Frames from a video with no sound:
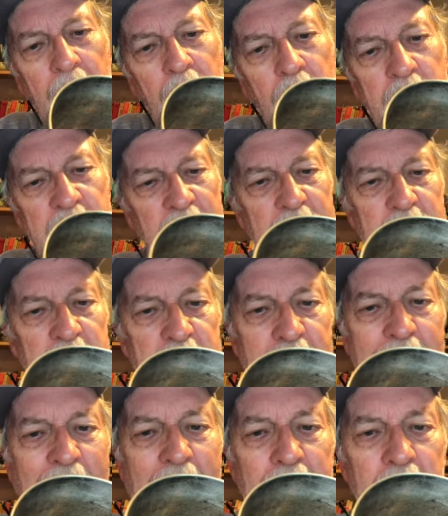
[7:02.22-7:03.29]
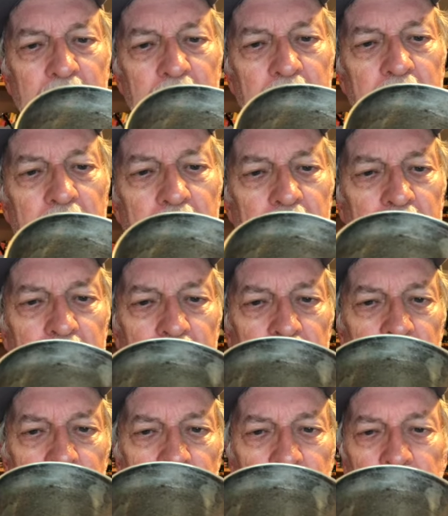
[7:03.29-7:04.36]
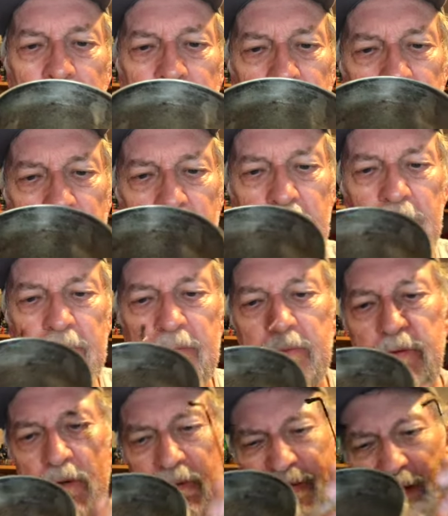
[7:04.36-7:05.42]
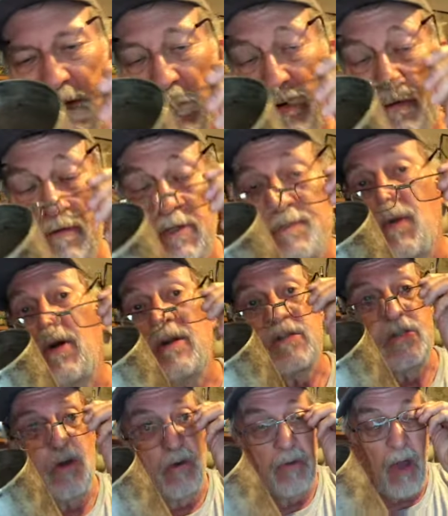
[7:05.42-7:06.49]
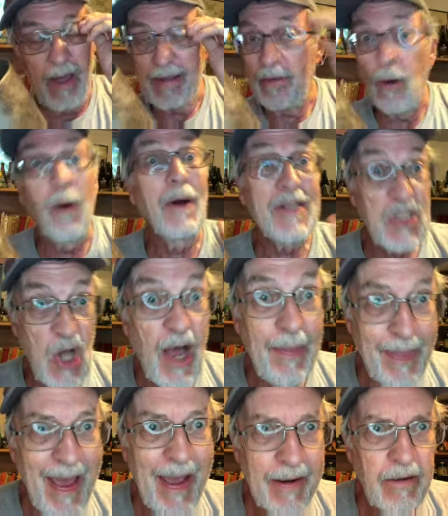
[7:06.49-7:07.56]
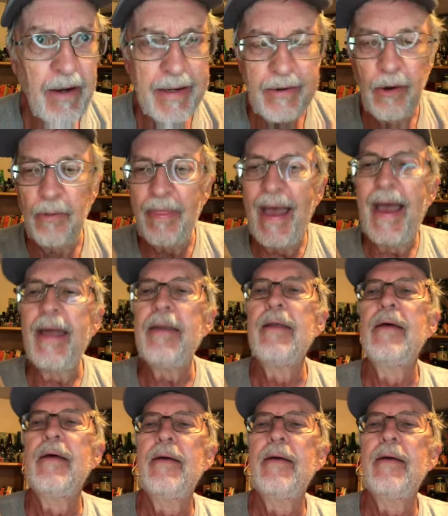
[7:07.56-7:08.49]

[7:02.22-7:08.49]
Of course, that's Latin. I don't know. To the victor go the spoils. No, it's not that. I know that.